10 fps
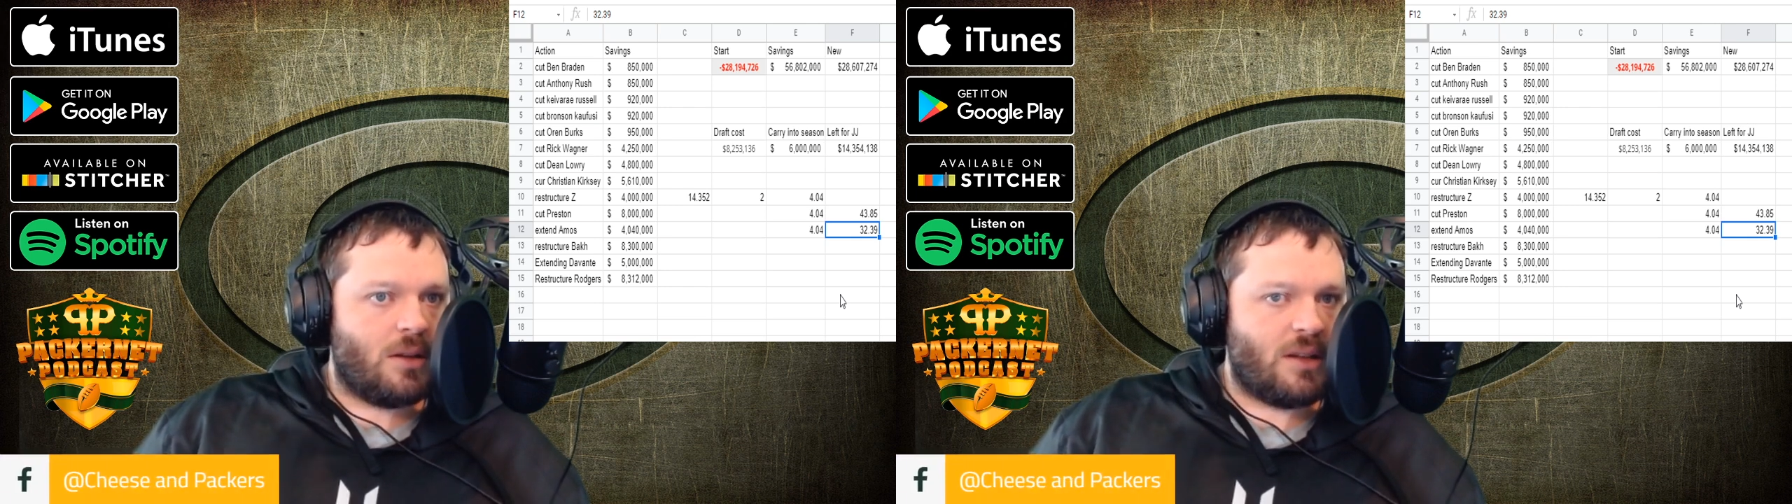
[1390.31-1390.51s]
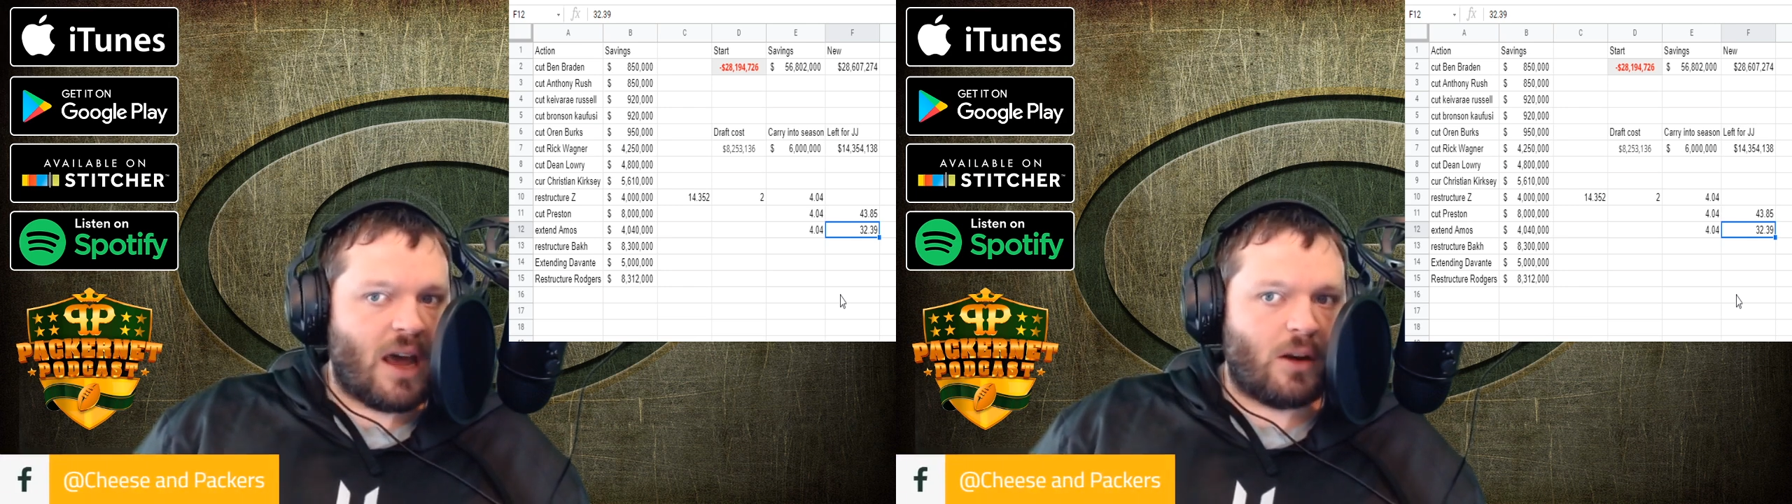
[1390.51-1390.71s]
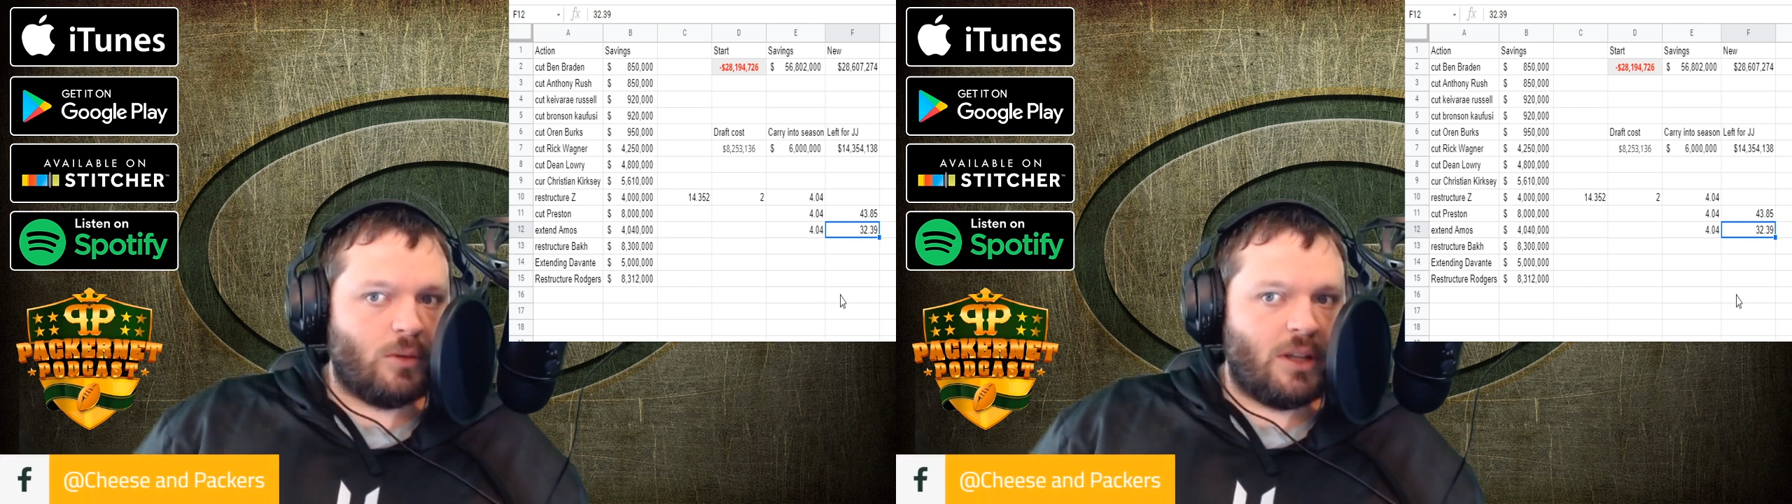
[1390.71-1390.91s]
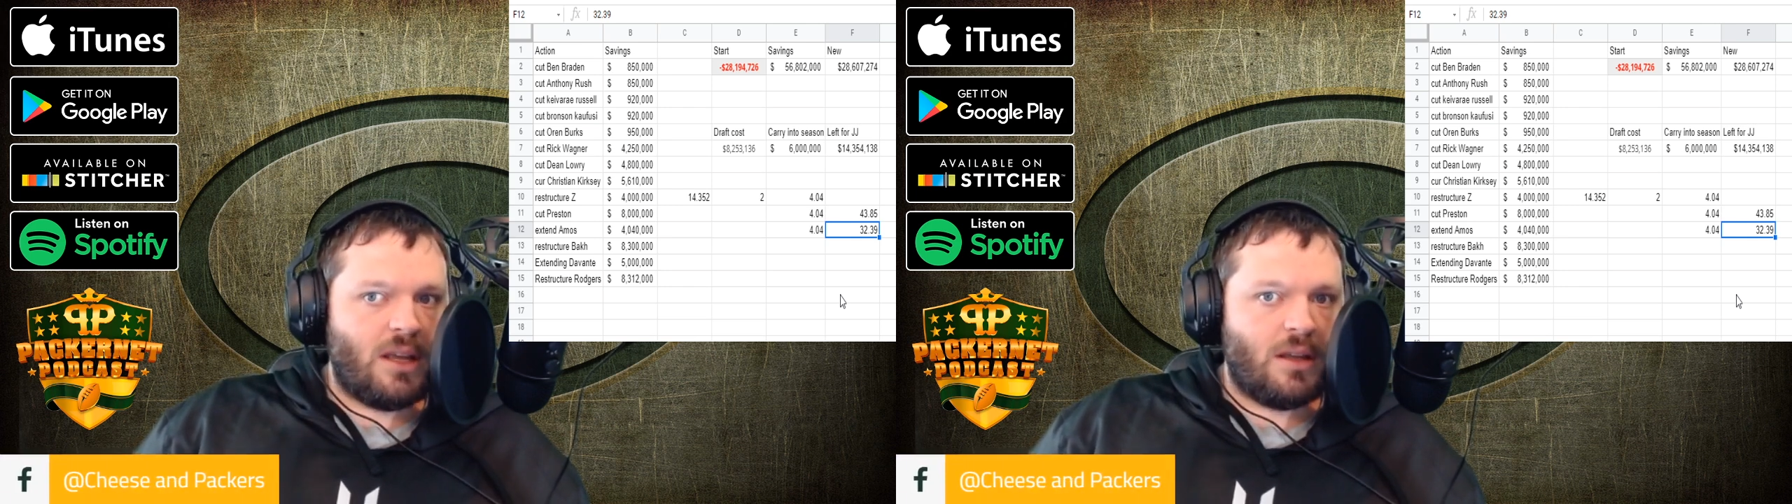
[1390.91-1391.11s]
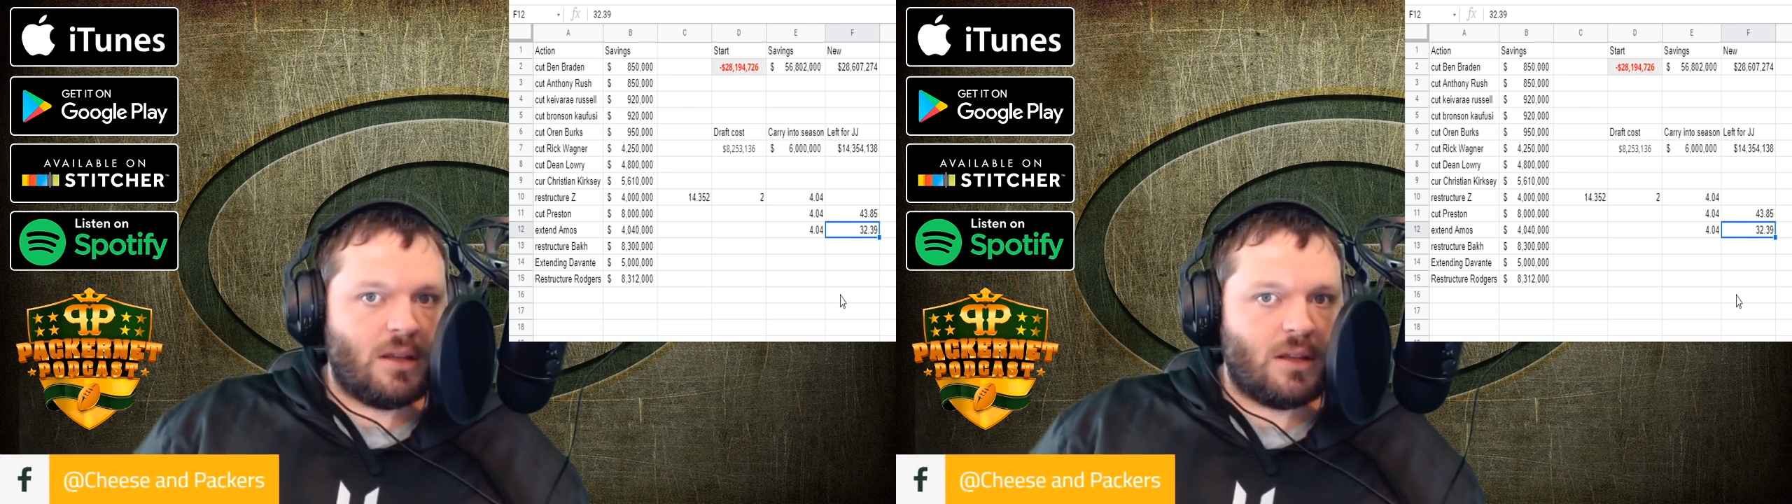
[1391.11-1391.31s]
Not
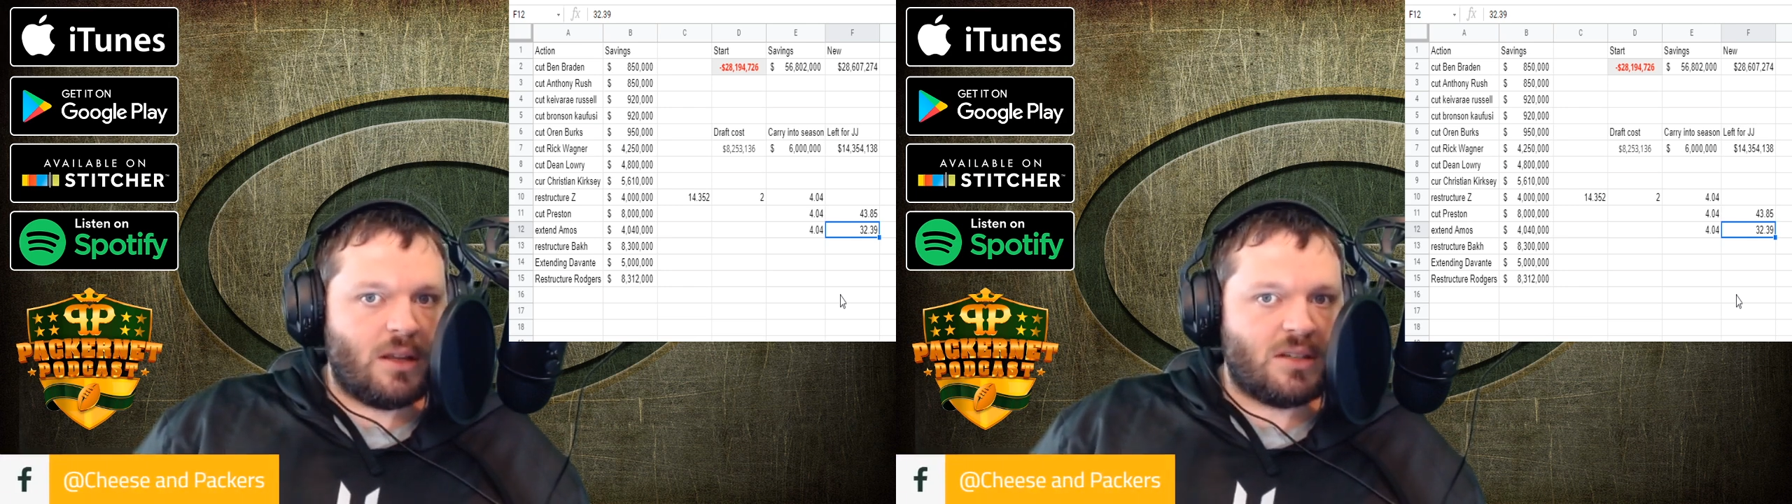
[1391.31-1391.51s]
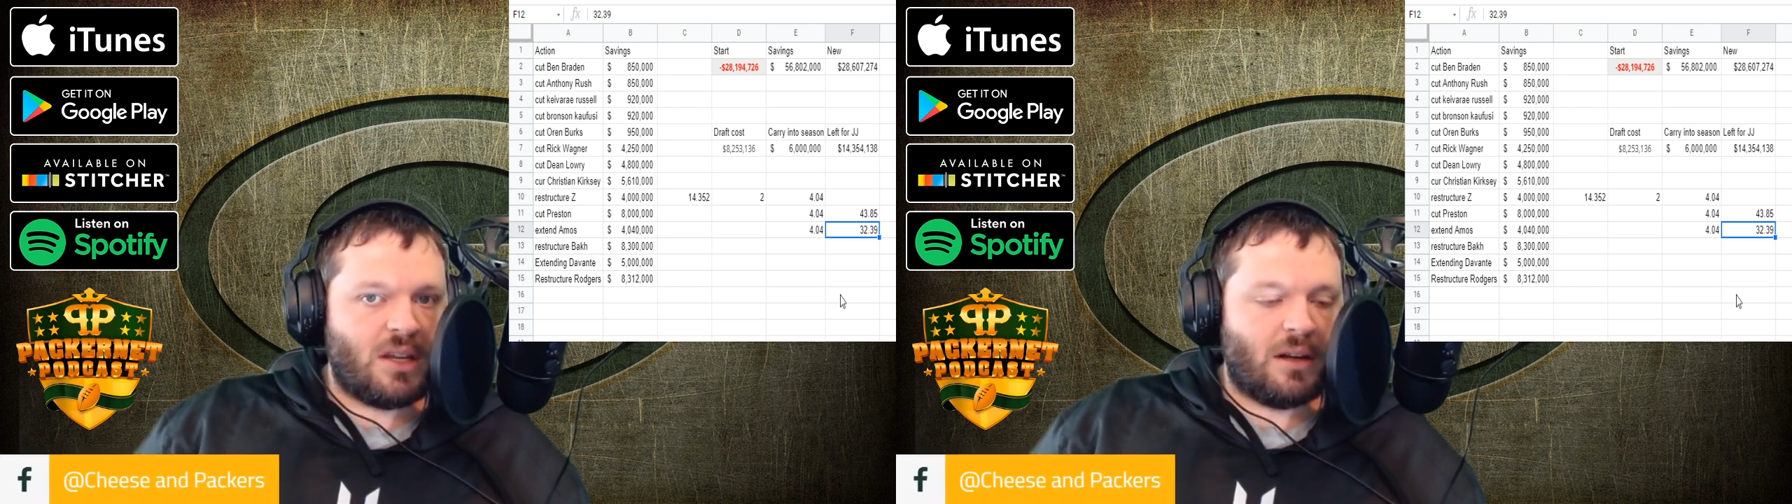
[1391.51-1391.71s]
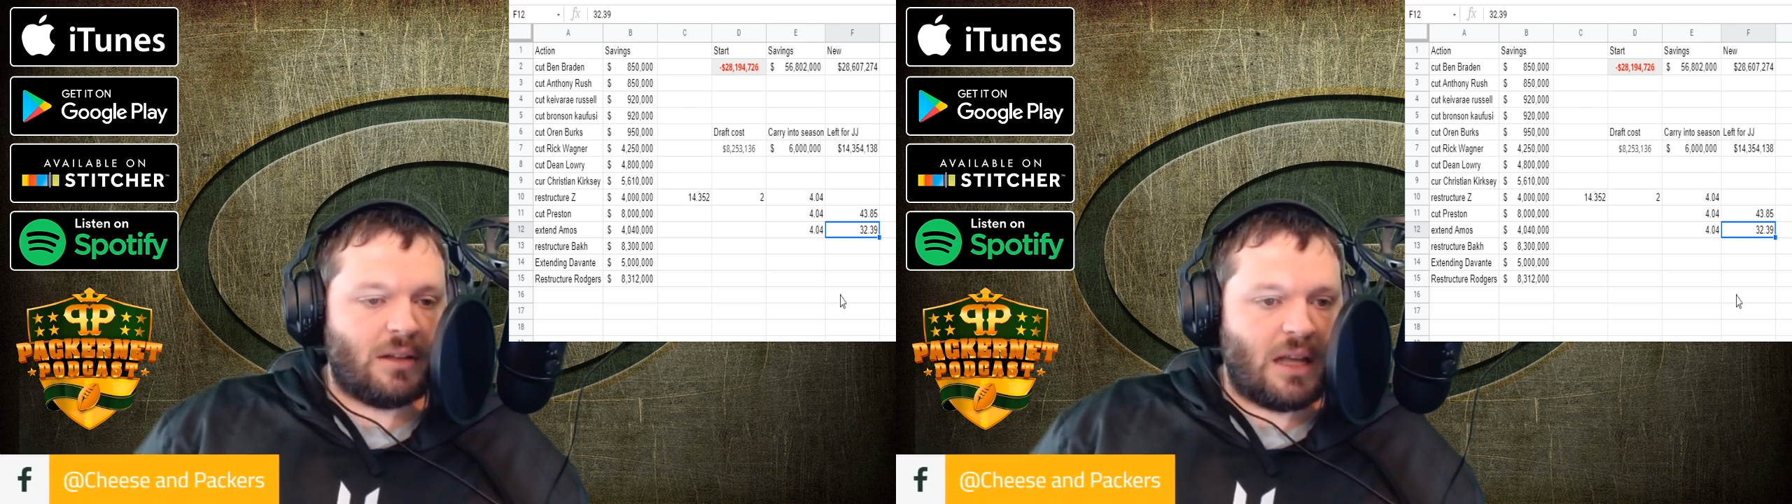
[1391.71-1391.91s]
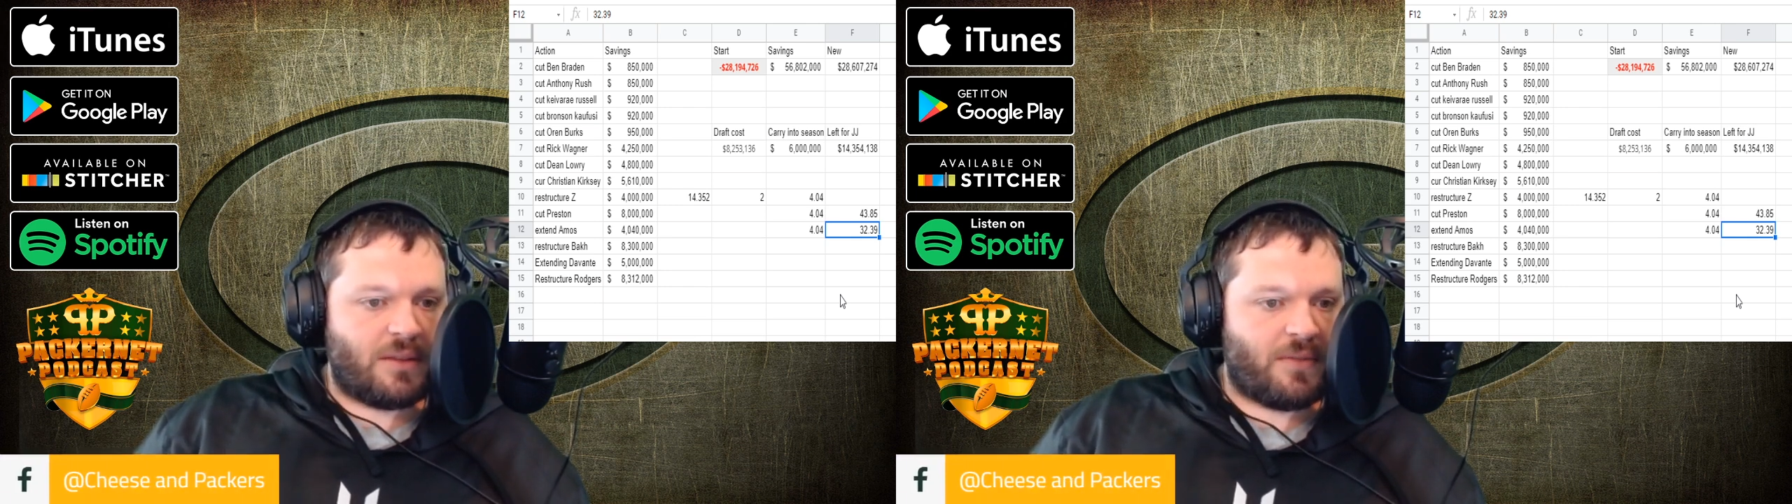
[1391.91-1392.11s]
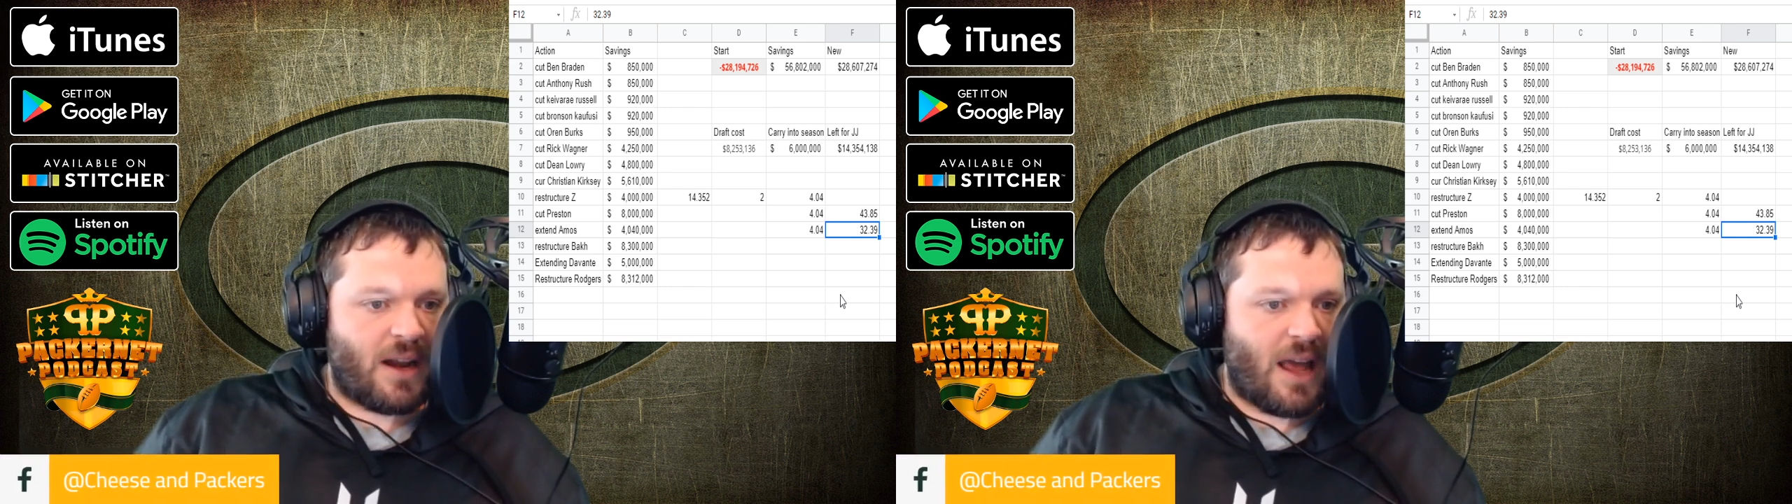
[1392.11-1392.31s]
only is he going to like the
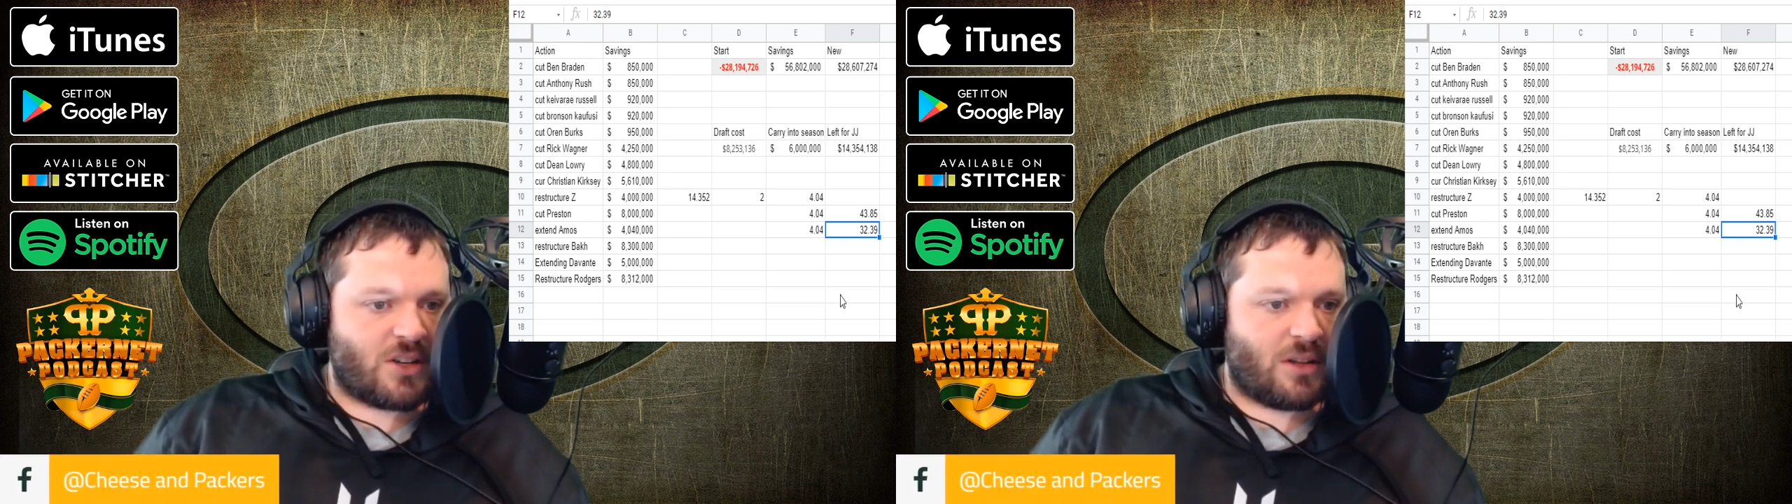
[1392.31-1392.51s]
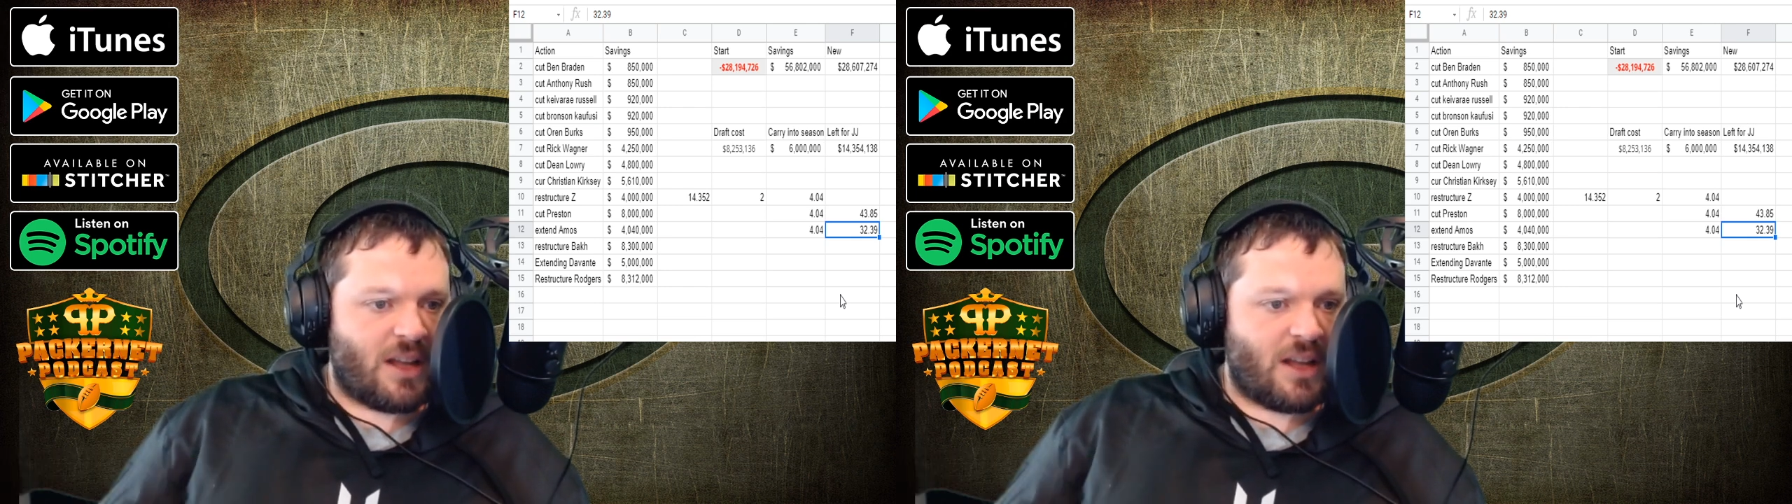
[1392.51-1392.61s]
financial